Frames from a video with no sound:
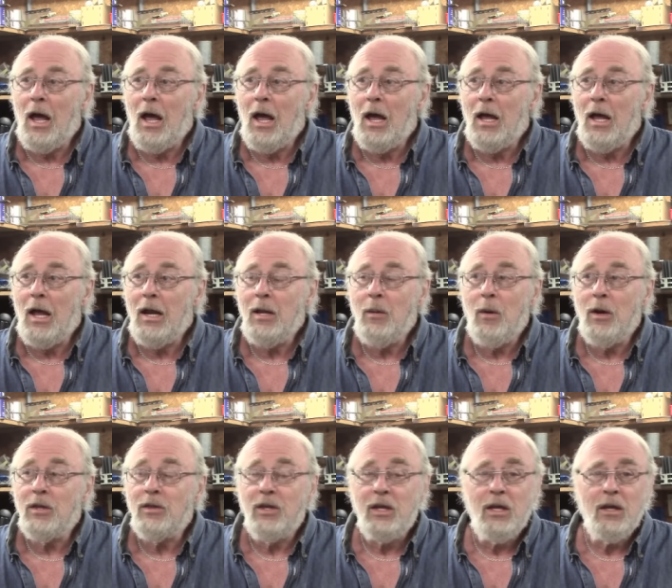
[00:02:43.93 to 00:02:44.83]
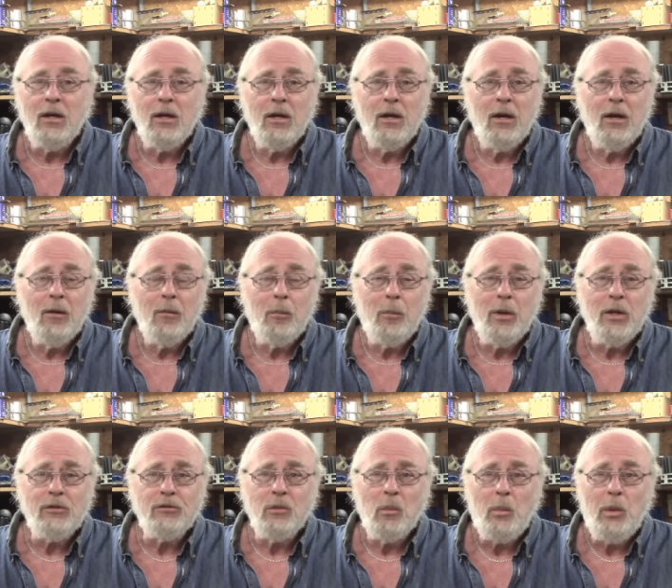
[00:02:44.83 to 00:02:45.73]
anyway the uh,
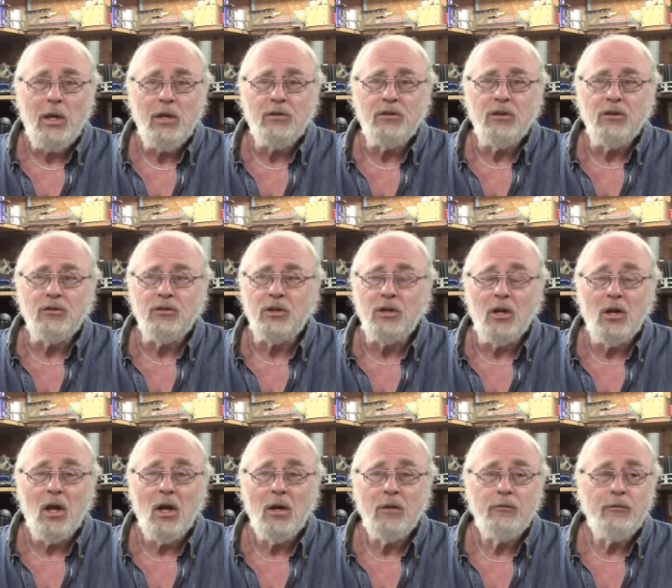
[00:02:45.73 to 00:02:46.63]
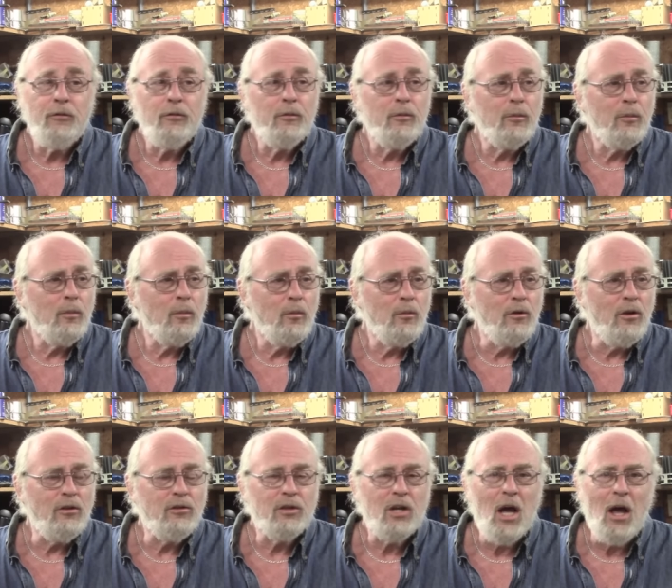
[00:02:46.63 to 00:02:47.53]
bits and pieces that I've
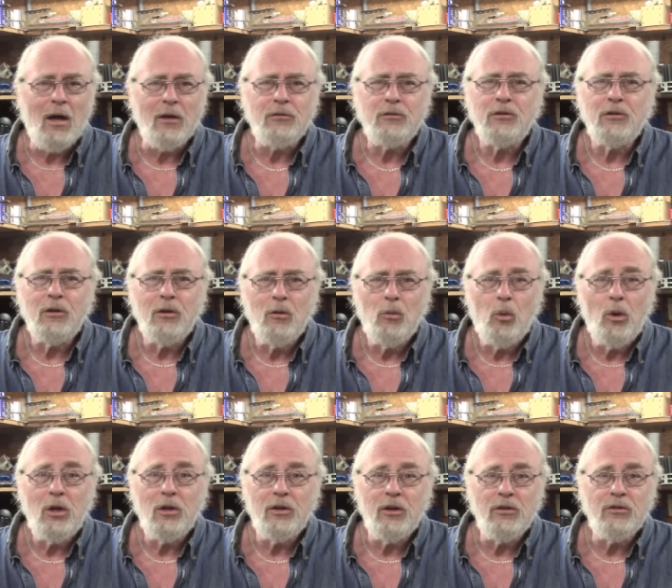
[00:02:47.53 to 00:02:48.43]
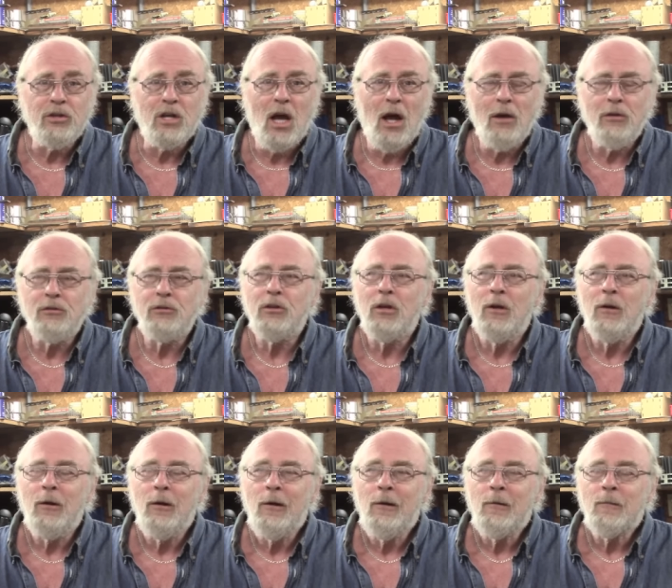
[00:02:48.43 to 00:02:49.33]
discussed will discuss
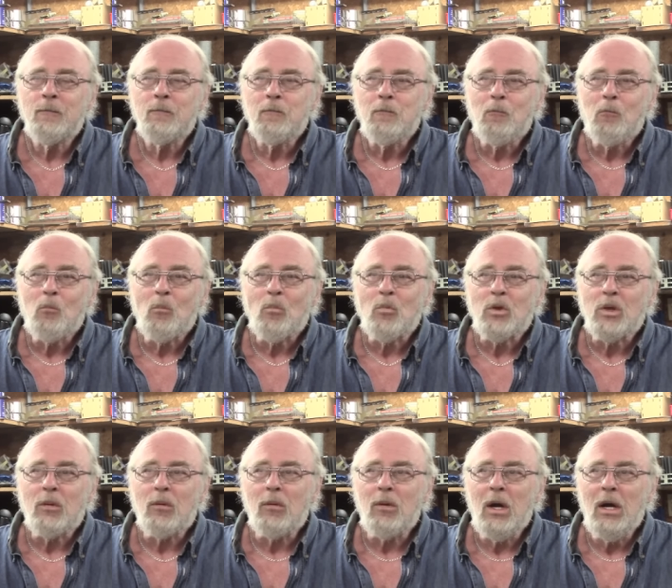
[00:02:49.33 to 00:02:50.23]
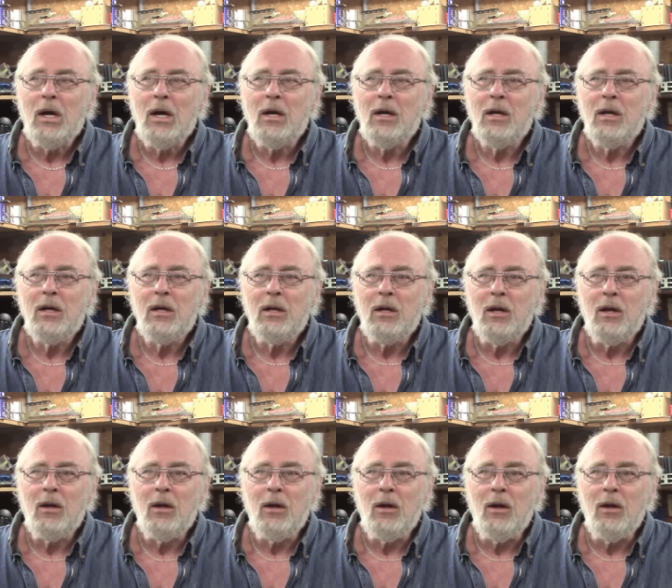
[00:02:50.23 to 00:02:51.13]
uh,
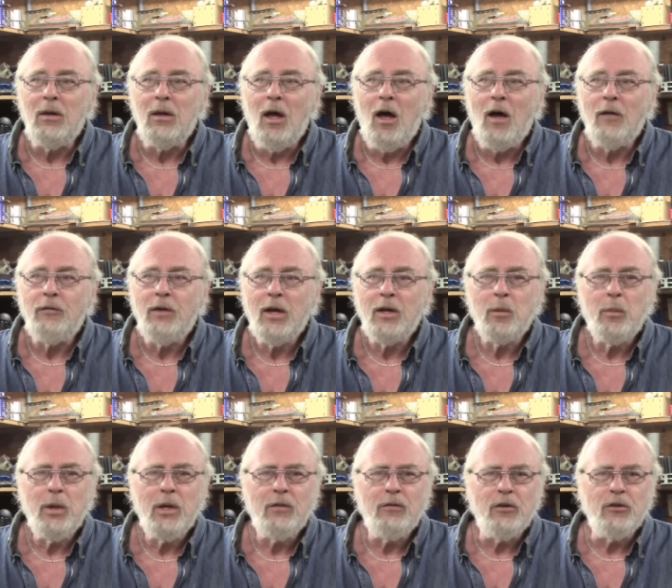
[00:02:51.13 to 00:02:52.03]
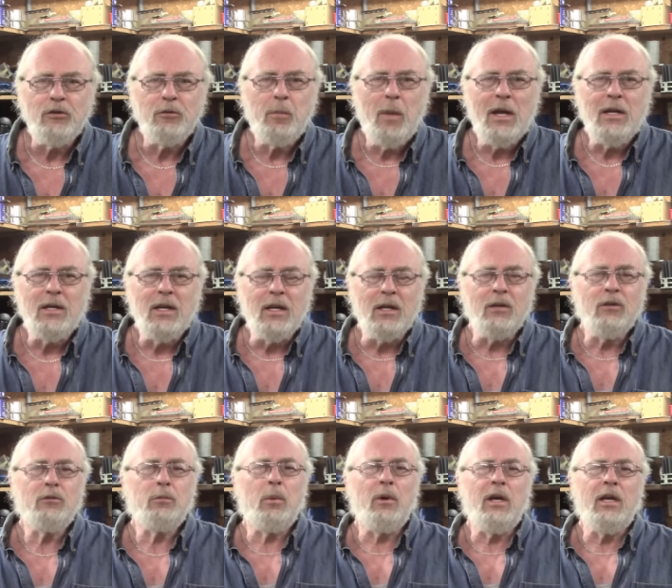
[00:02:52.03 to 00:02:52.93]
I've had a bit of a spending
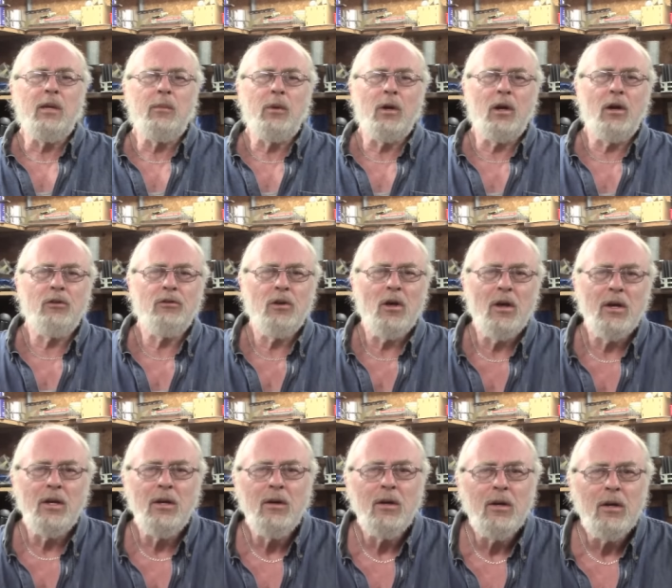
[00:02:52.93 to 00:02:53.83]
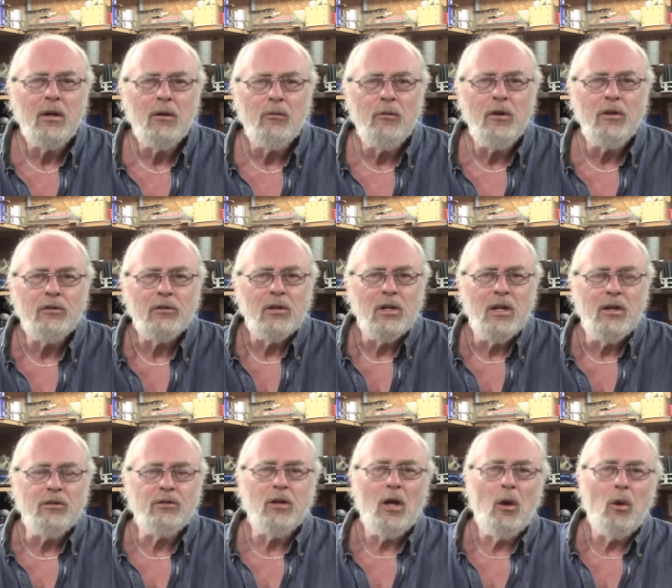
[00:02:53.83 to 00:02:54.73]
spree because I recently
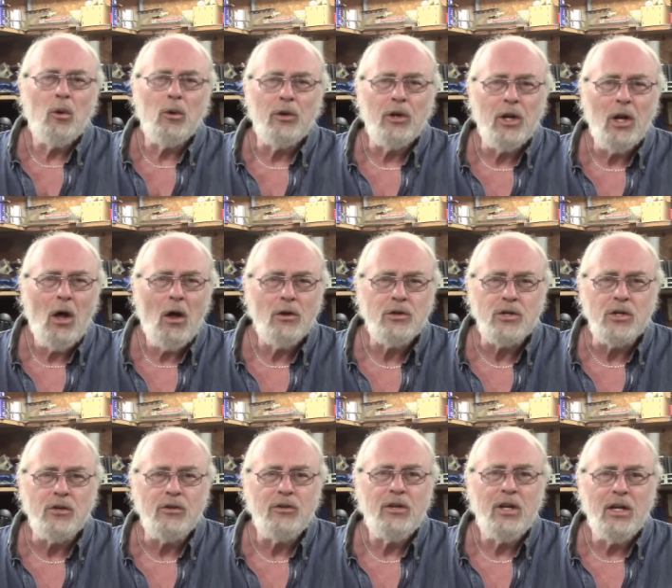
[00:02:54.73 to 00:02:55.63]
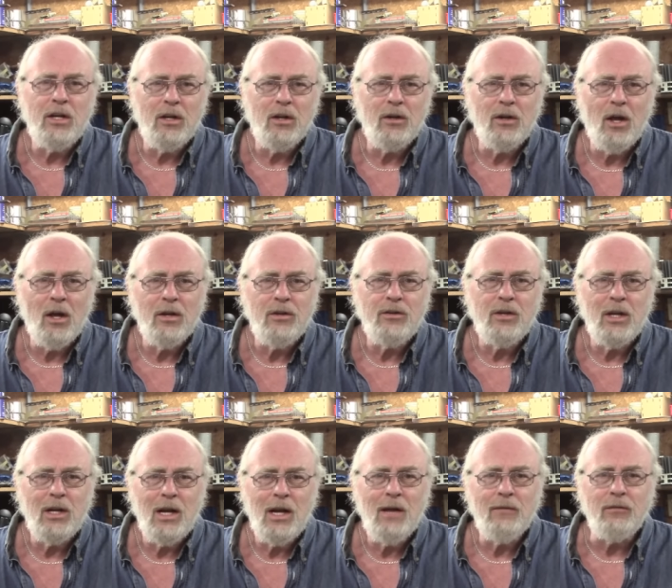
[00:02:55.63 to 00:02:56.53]
sold an Argentinian
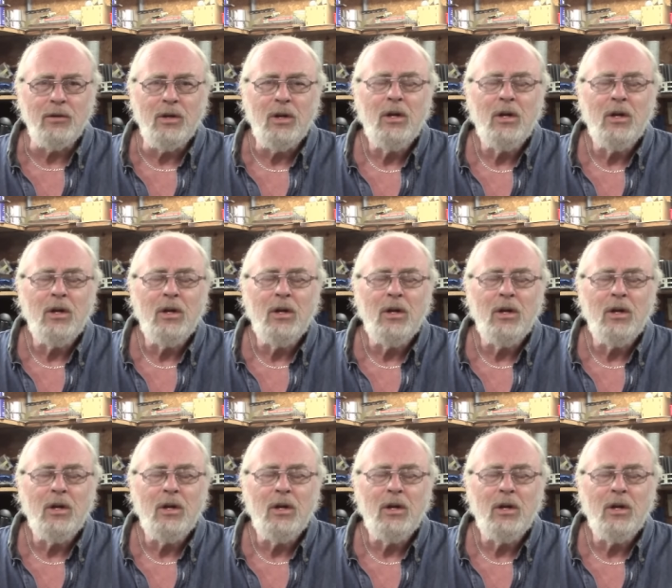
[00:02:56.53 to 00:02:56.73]
1911.